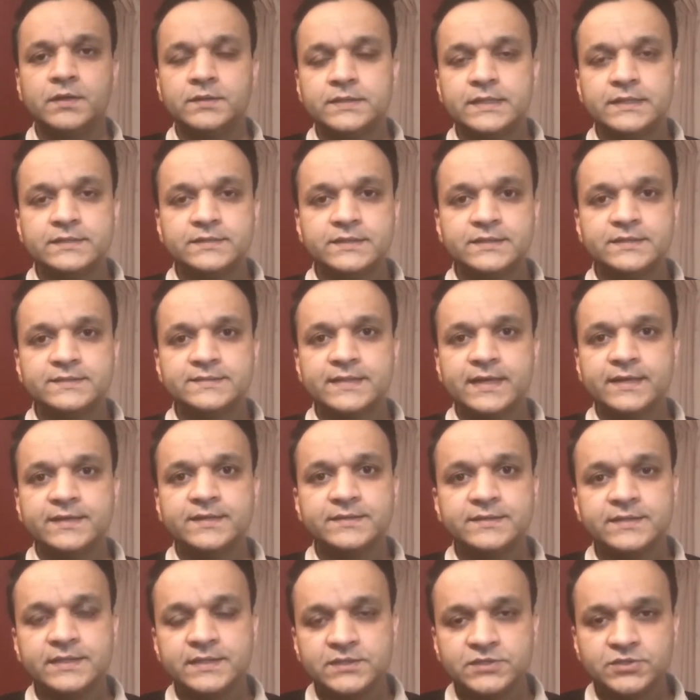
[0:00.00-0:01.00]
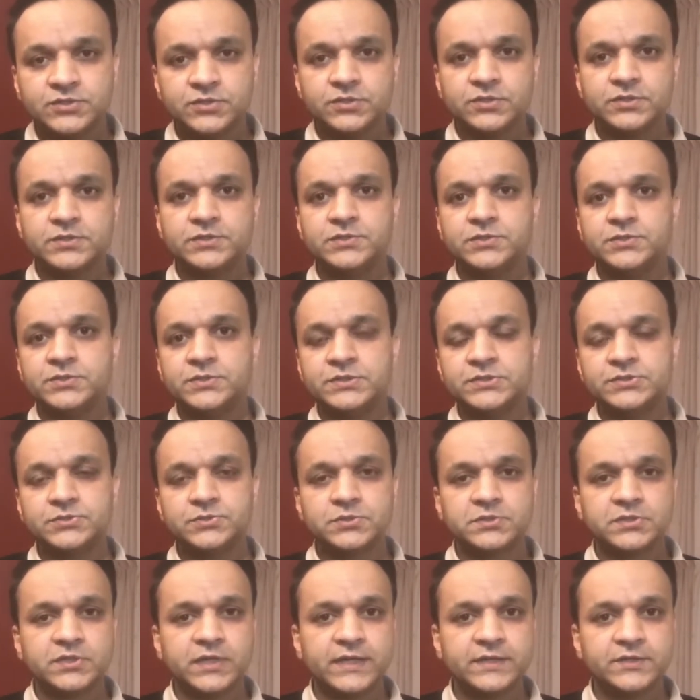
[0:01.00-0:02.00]
Then the second thing you could do is
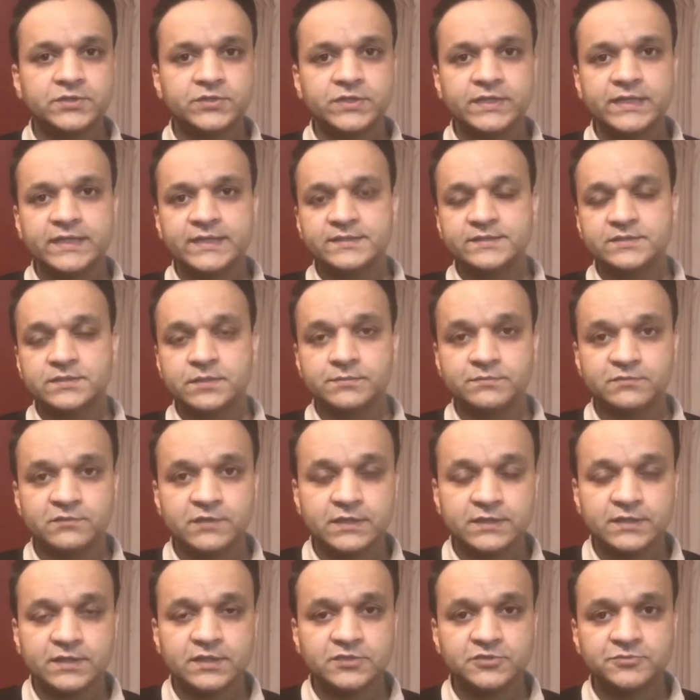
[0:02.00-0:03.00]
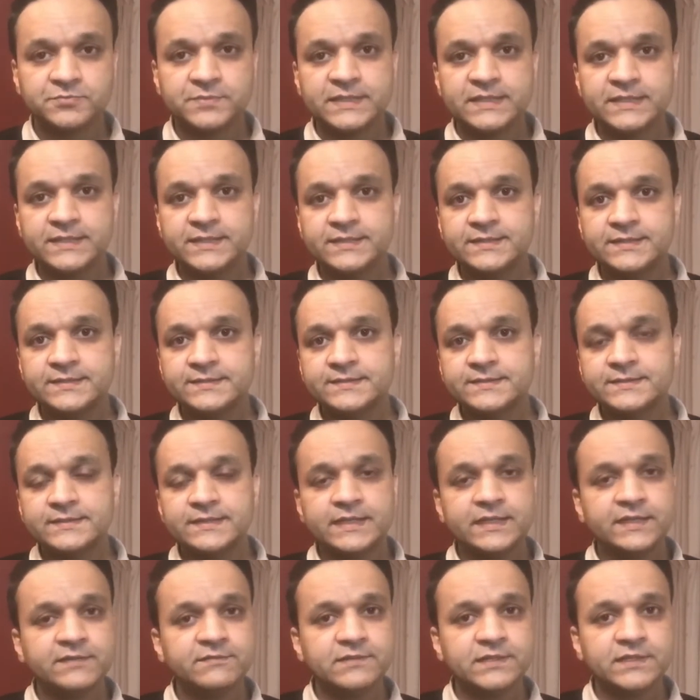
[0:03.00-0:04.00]
to try to gain some work experience,
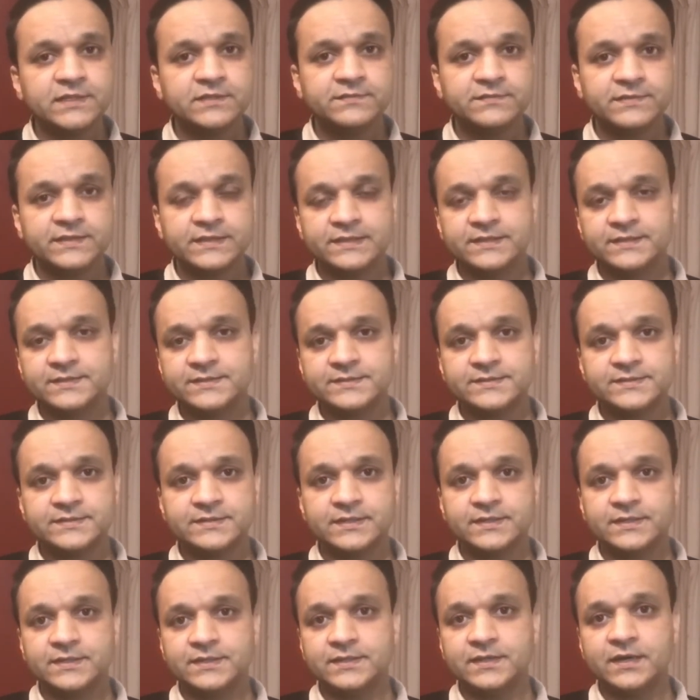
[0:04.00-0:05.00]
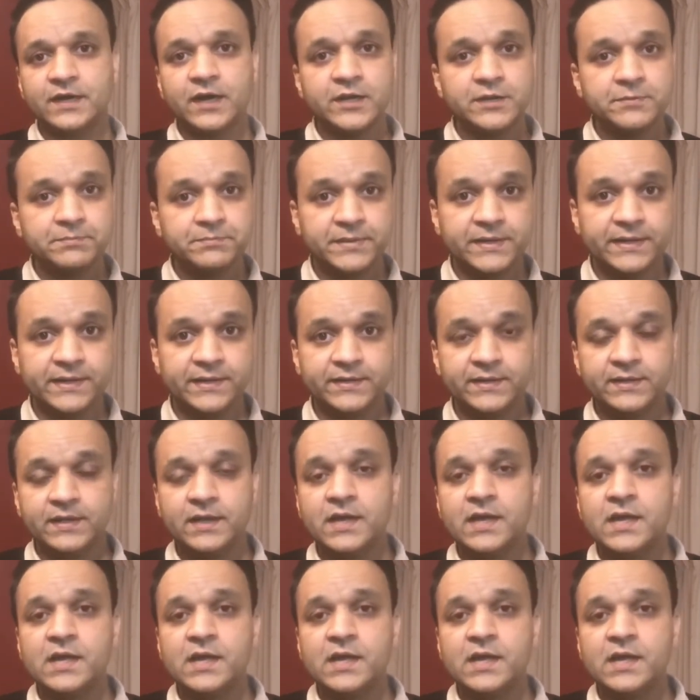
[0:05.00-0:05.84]
even if it is unpaid.